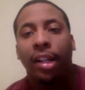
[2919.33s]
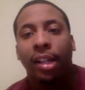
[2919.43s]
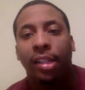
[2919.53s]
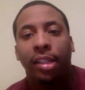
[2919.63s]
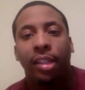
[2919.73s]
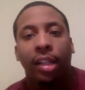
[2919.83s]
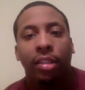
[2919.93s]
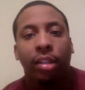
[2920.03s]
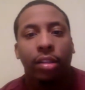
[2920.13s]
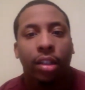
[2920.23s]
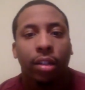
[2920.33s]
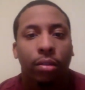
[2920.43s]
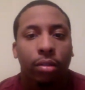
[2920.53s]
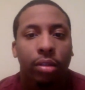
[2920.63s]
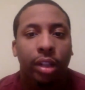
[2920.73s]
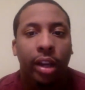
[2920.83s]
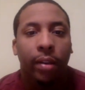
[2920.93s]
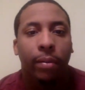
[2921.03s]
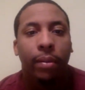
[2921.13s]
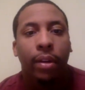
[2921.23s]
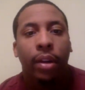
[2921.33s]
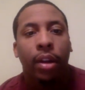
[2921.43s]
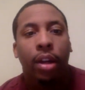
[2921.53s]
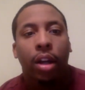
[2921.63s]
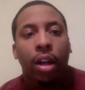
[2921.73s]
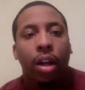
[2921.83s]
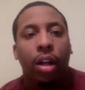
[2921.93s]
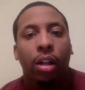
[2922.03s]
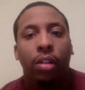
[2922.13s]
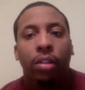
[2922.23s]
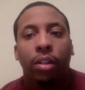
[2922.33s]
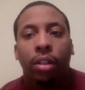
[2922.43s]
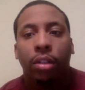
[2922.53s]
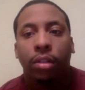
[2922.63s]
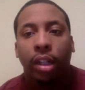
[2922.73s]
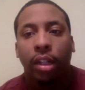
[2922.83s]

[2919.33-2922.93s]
I see that too. I was like, oh, snap. Yeah,